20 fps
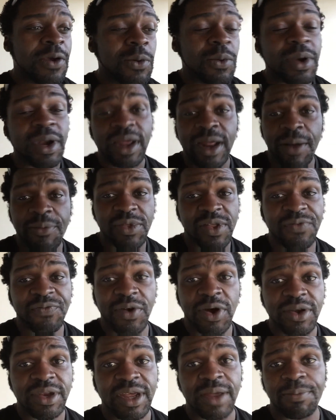When it comes to
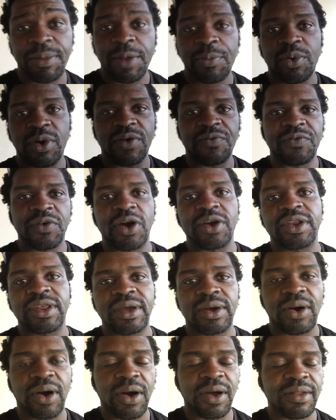voting, people are
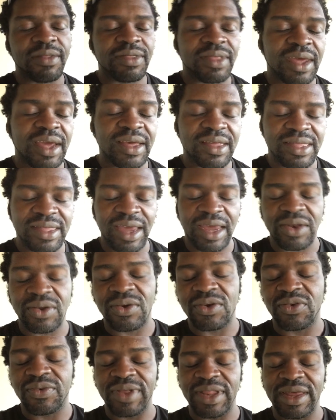voting on things they
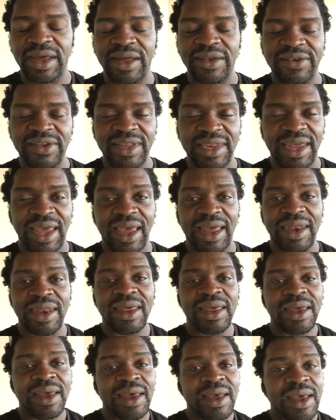don't really
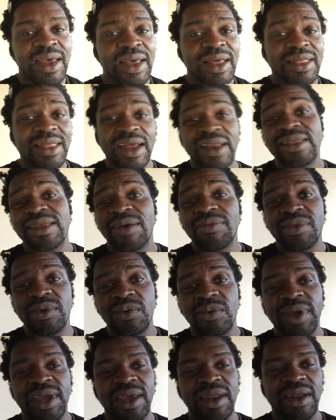understand. That's
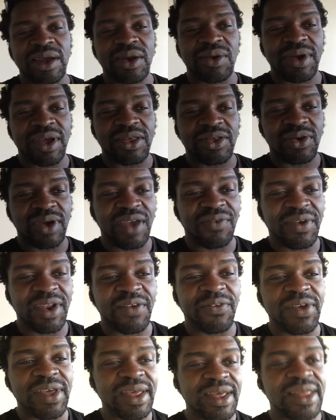something we can agree. So
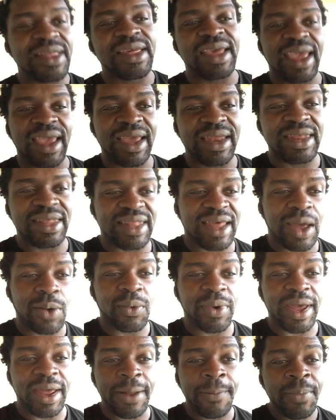even if he's saying it in
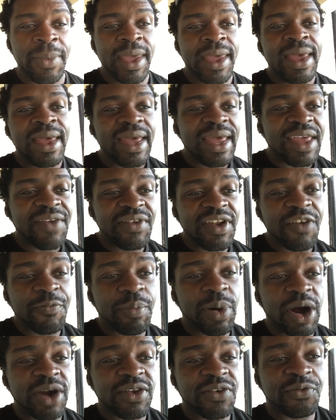that way, even
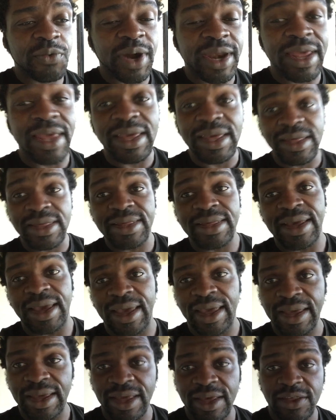if part of what he's
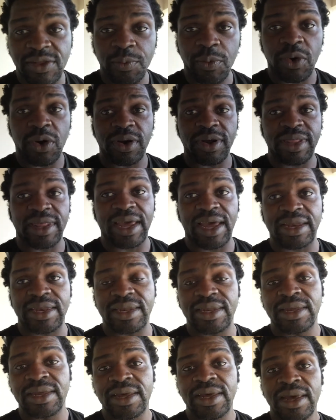saying is more
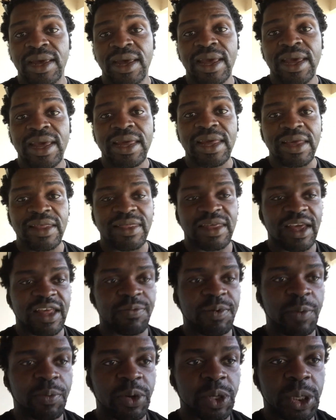that he
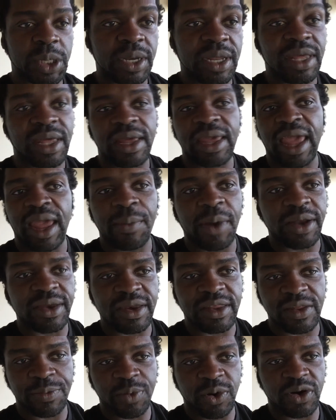thinks he came out
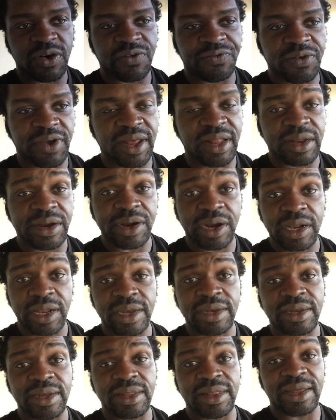in support of Hillary
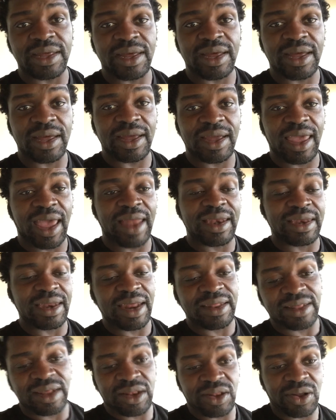Clinton, the
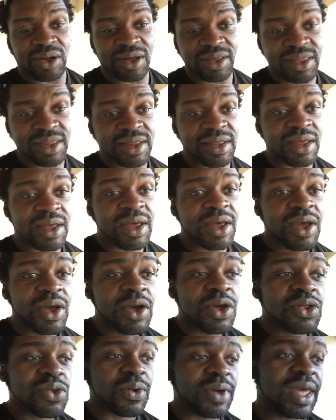candidate that lost.
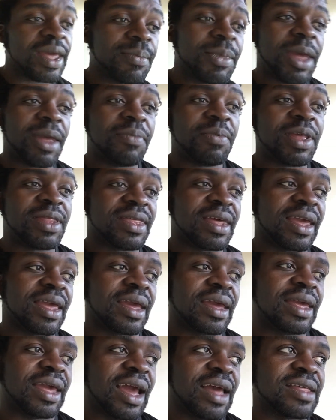So he may be
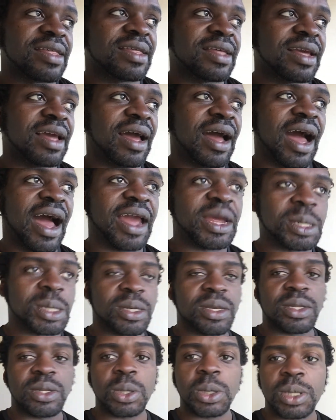thinking, yes,
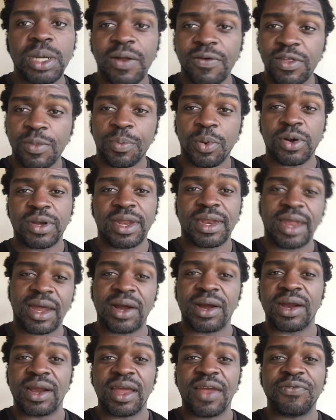you should have supported
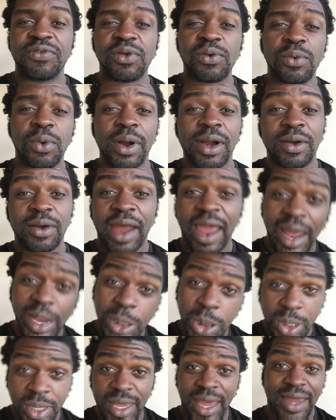her. If you were
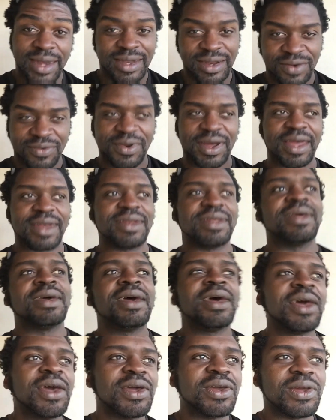educated, right,
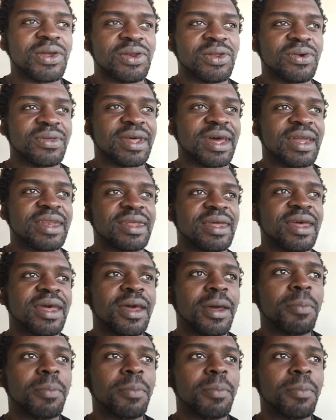you do that.